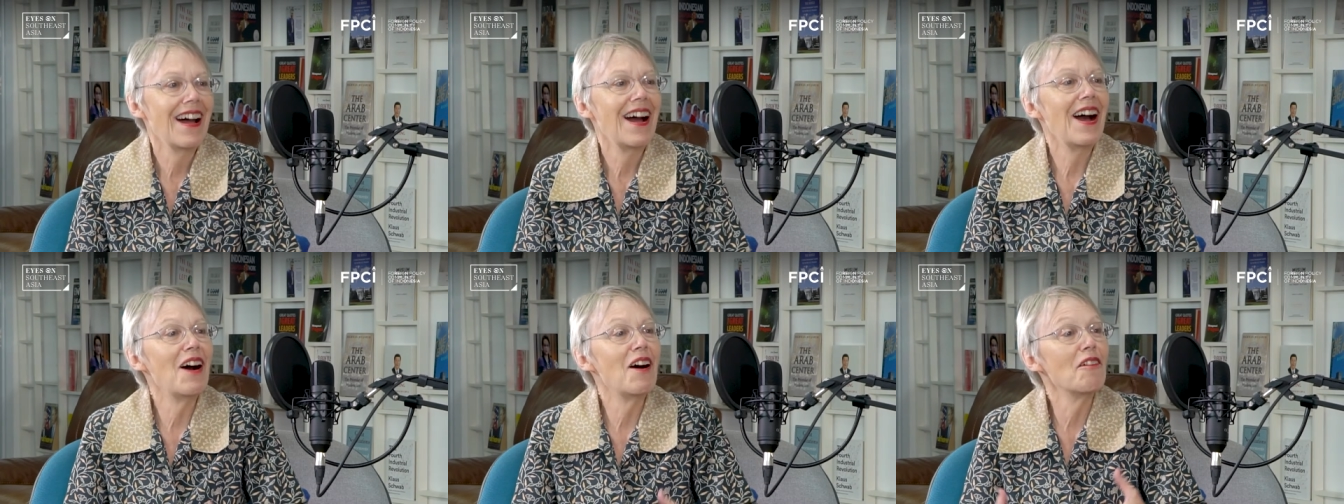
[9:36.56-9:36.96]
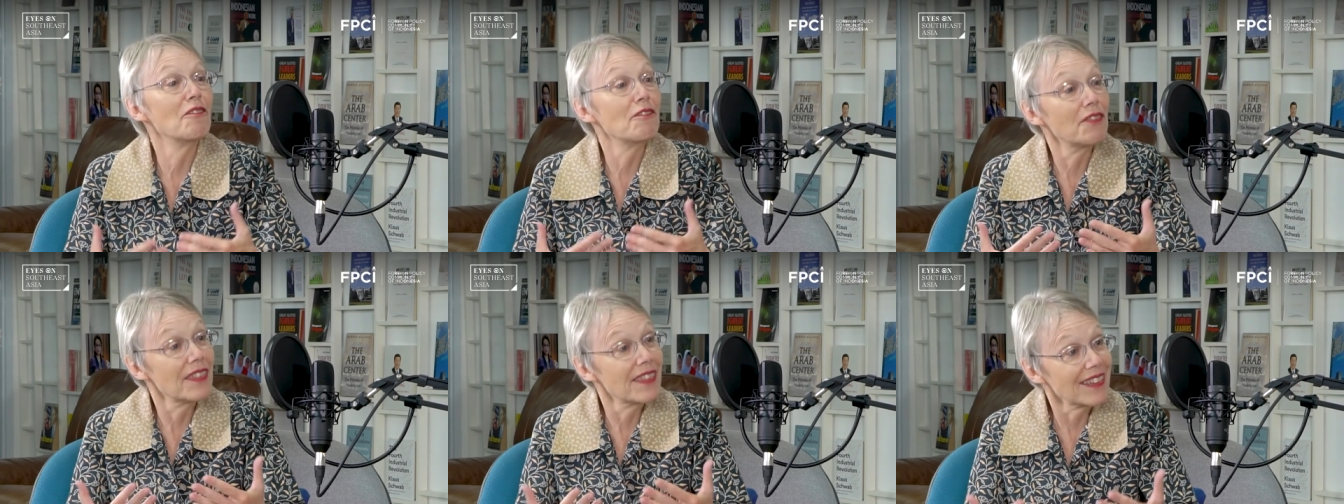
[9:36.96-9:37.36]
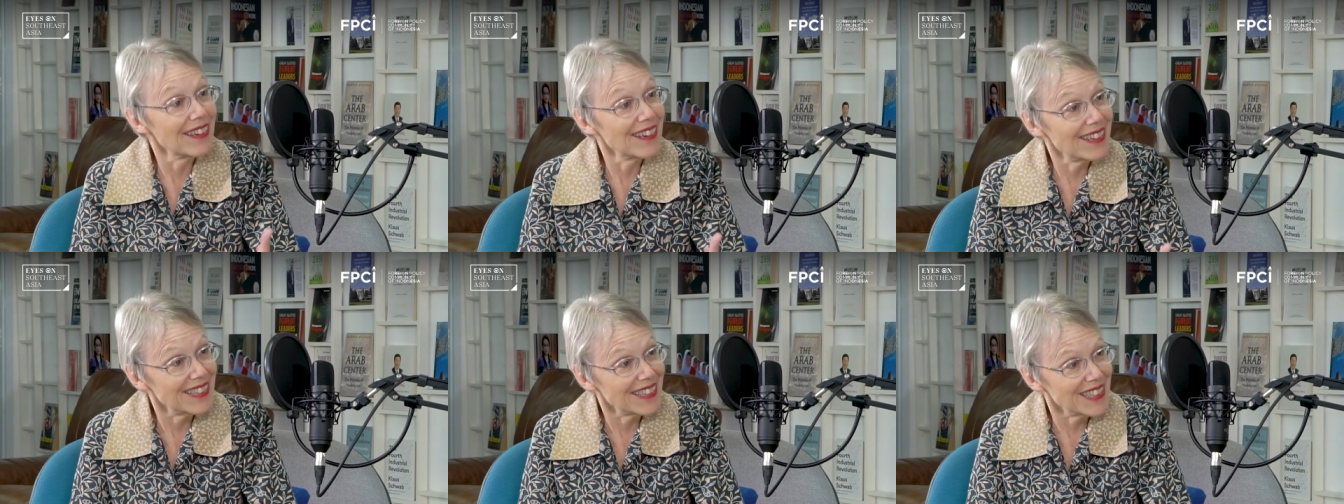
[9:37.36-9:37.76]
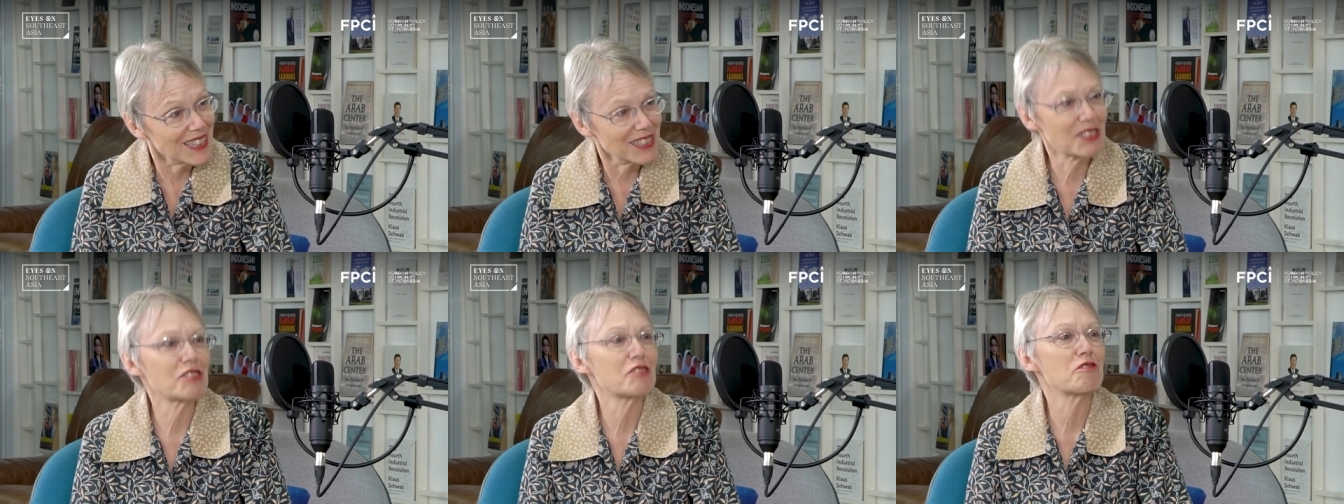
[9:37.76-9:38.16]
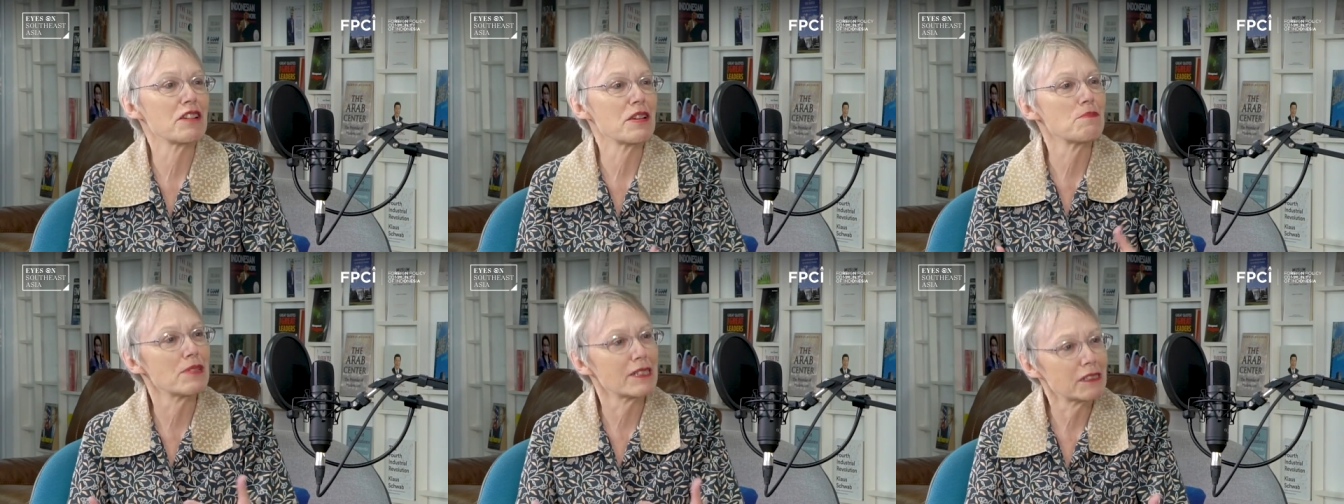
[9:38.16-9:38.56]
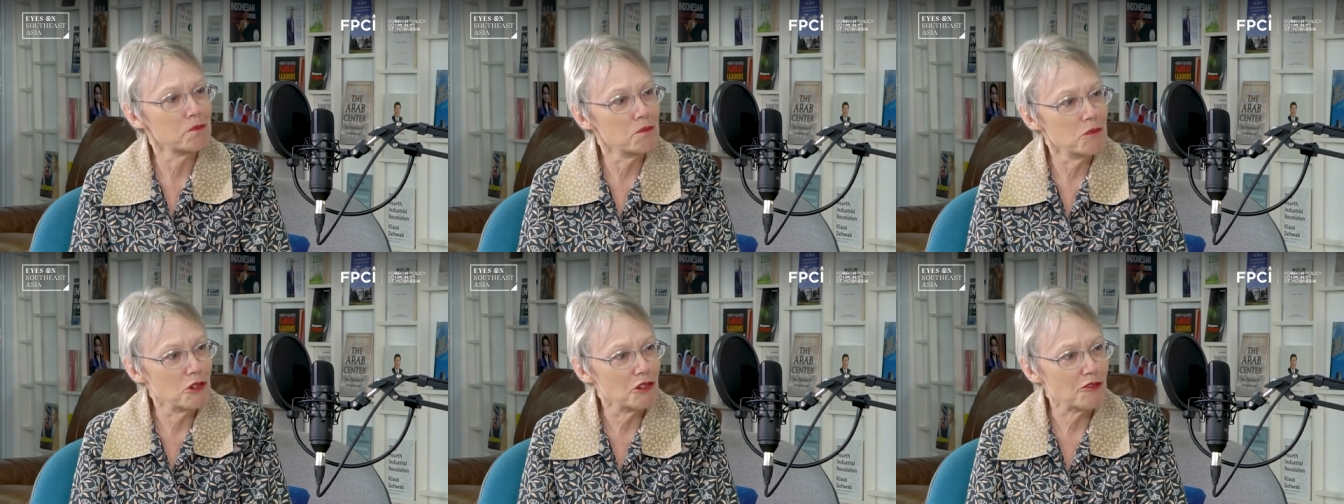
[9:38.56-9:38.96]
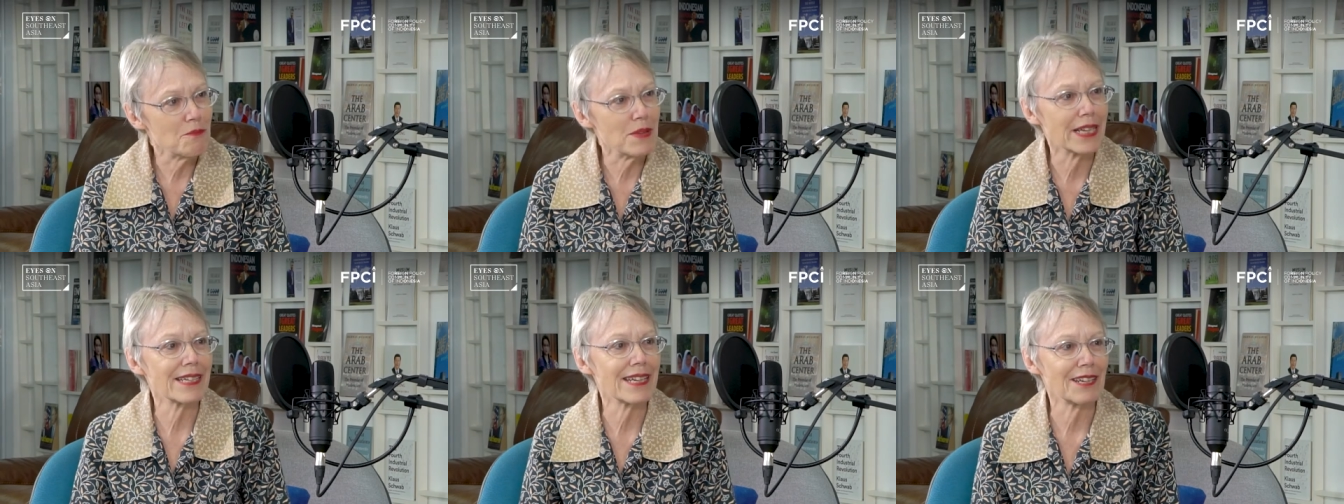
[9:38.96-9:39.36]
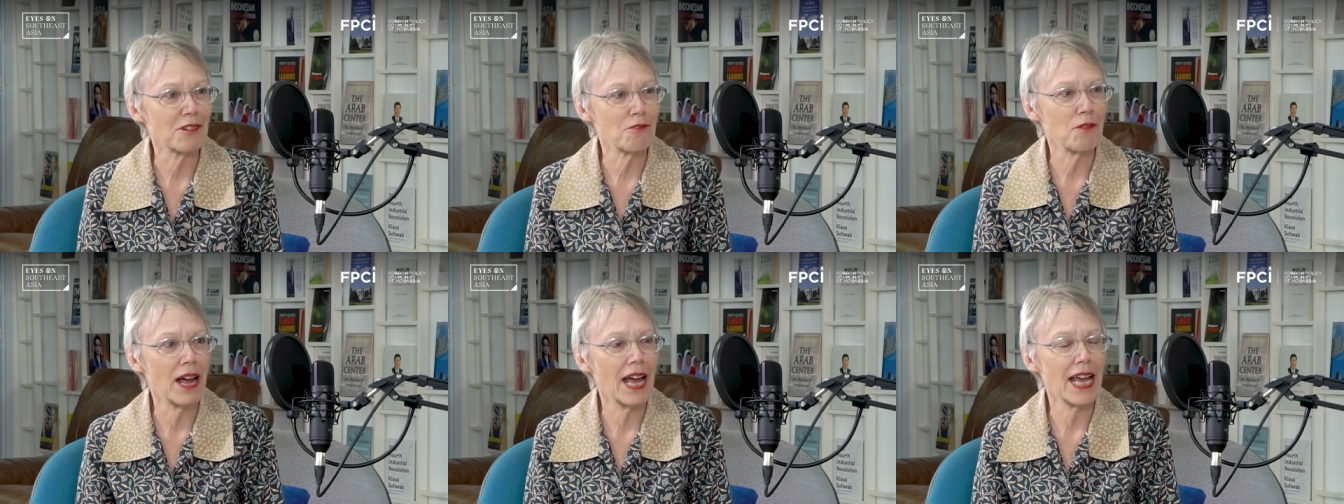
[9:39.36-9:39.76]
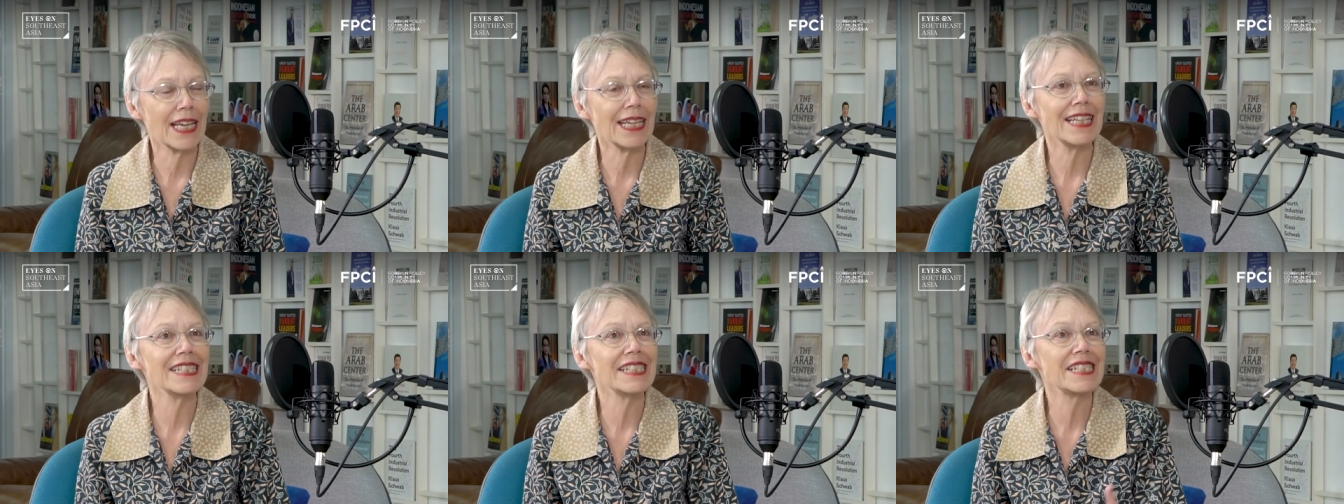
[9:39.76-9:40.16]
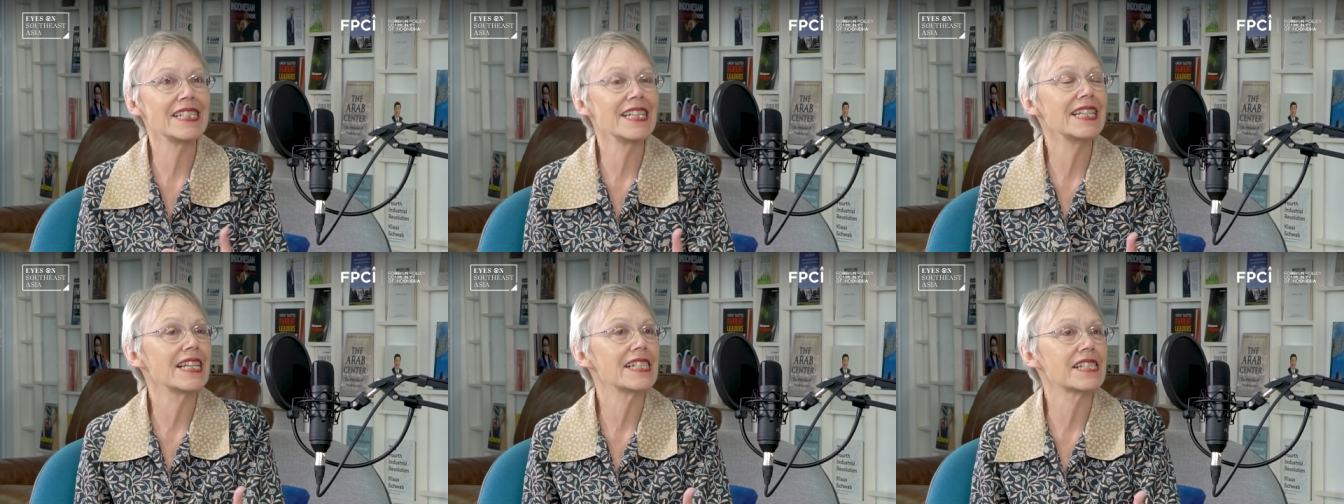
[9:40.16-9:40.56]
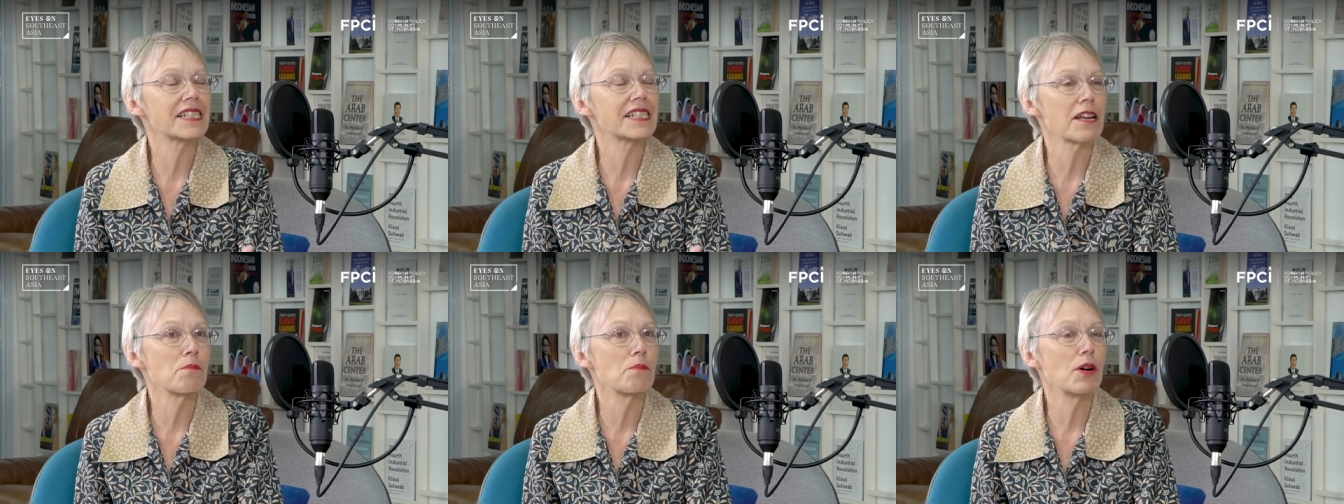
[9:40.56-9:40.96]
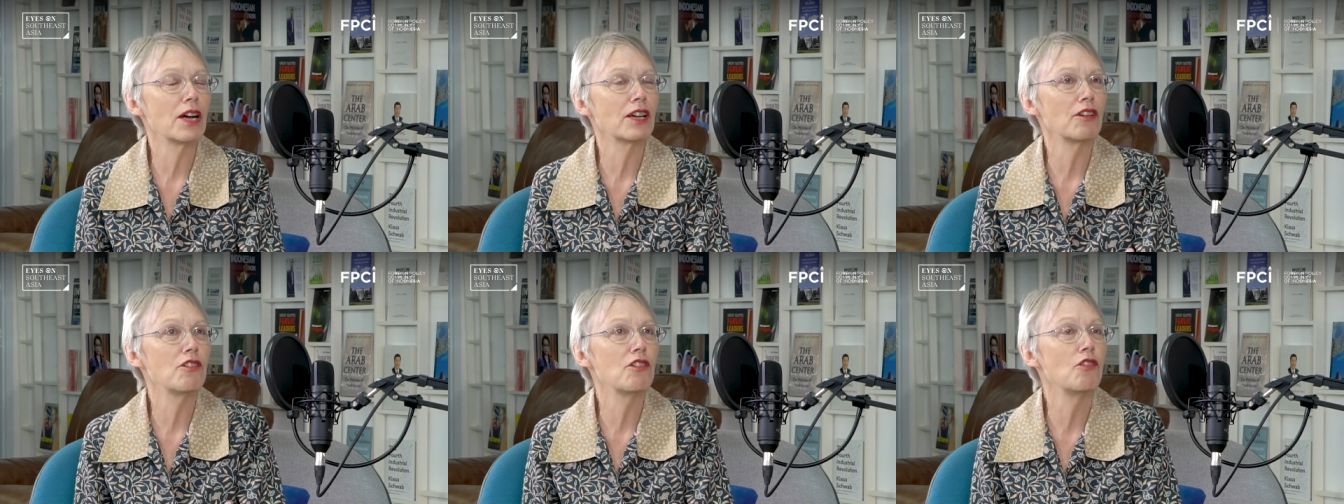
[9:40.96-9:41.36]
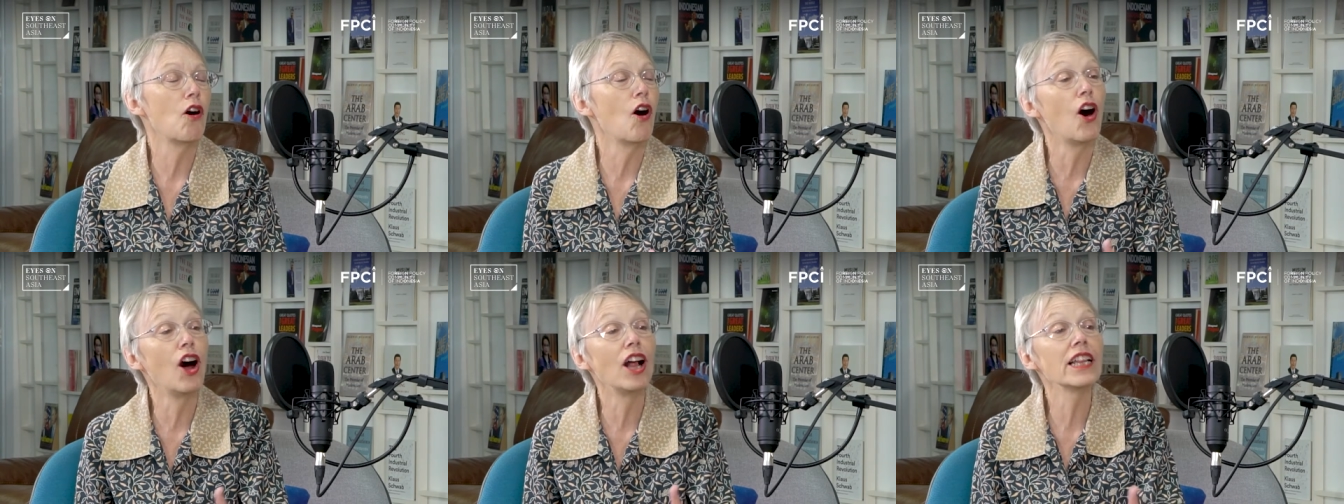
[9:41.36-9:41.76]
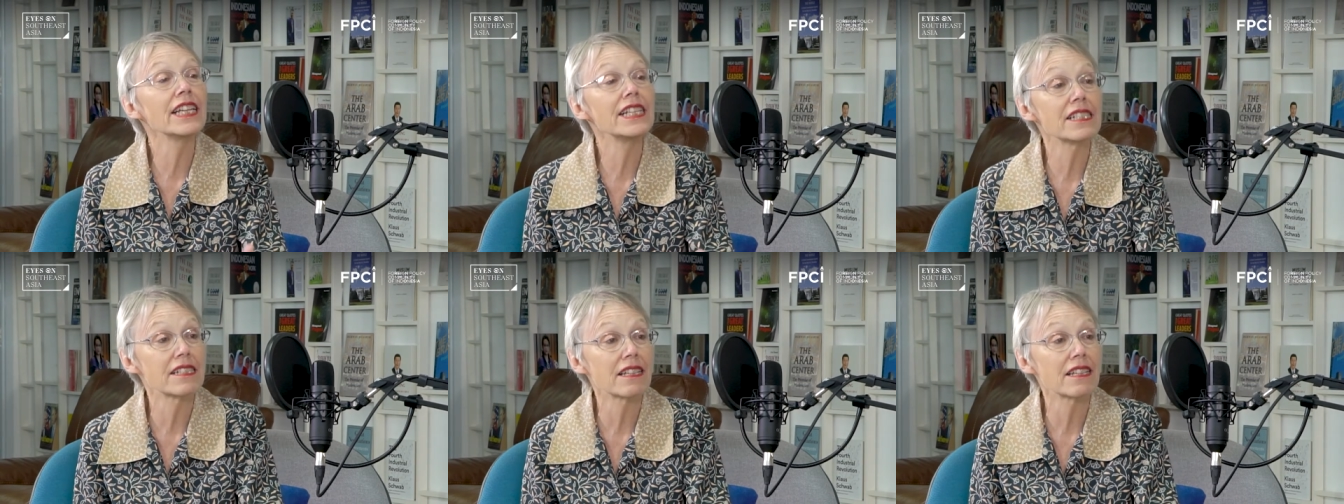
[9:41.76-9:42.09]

of the extremist movement in a way. He's seen as someone who all his